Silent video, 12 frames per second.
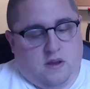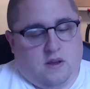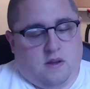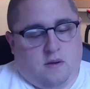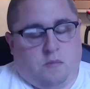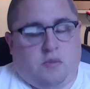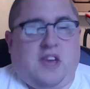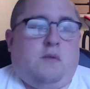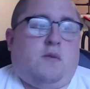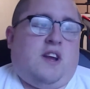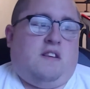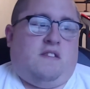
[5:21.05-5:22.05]

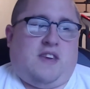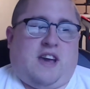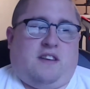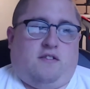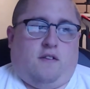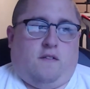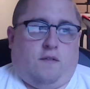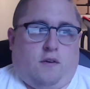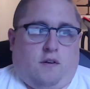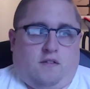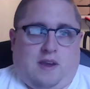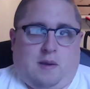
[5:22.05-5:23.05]
Plane-wide disaster, for
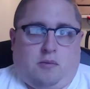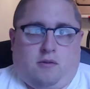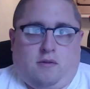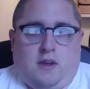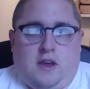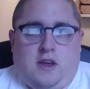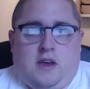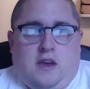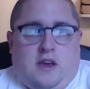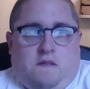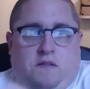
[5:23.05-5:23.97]
example. If you